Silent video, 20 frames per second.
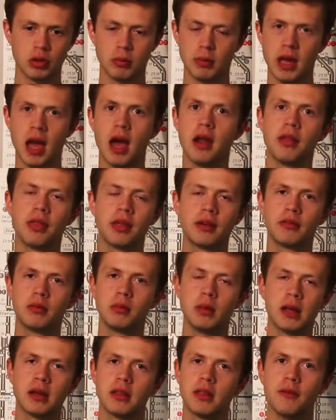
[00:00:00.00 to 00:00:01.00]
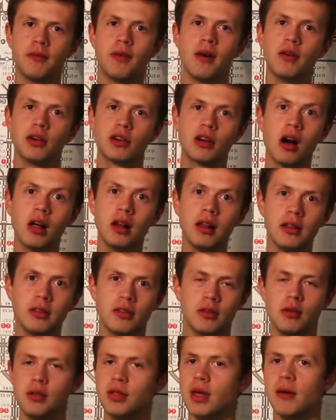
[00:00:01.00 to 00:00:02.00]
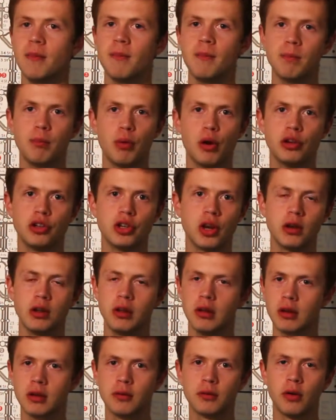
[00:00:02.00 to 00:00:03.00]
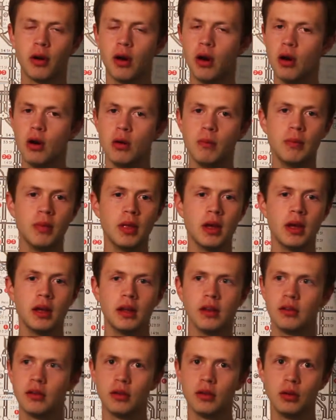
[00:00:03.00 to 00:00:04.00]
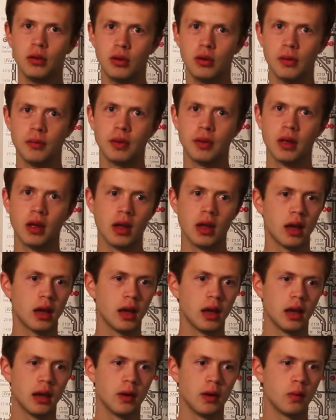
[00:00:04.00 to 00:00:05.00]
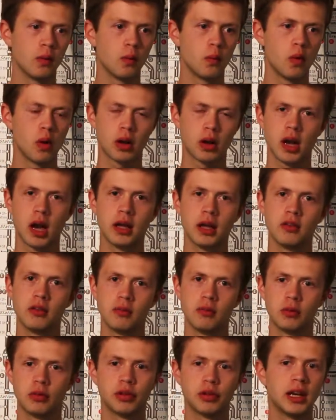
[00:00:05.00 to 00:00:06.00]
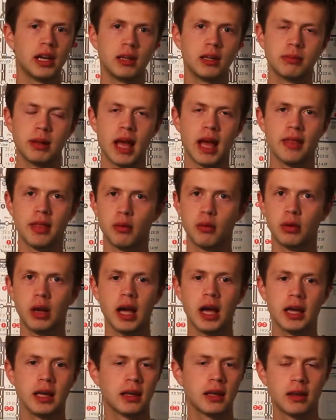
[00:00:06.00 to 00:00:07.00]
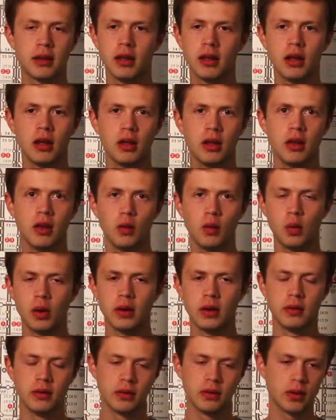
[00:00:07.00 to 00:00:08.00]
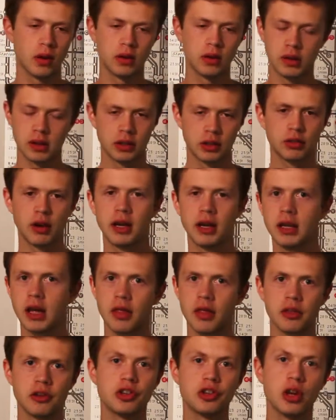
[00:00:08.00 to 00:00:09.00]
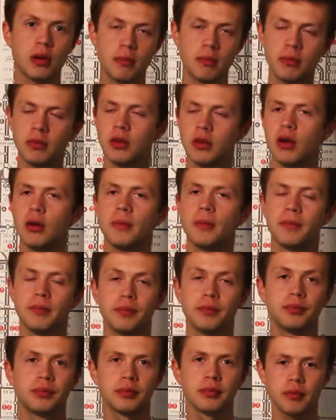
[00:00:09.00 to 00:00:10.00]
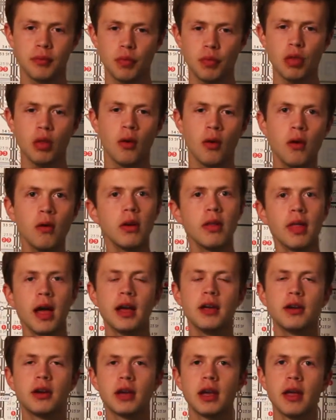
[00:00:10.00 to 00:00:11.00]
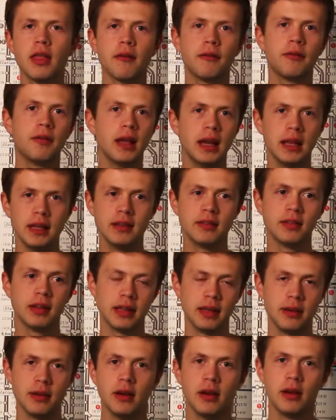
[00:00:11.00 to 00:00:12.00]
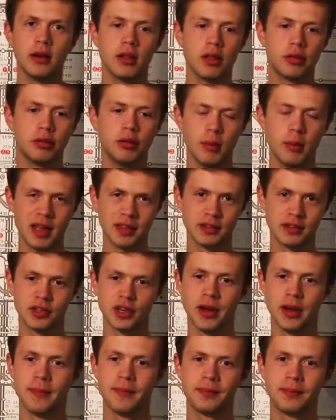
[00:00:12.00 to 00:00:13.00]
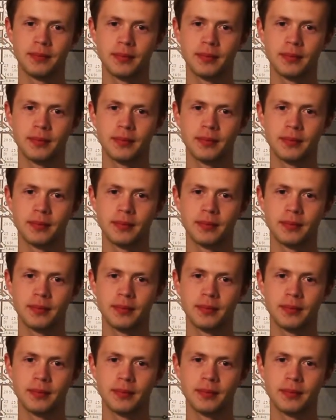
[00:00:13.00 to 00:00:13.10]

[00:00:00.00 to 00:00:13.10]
could be anything from like their favourite colour to their budget looking for a home to what kind of training plan they would like when starting training at the gym. So all of that, you can get that fairly easily through Messenger.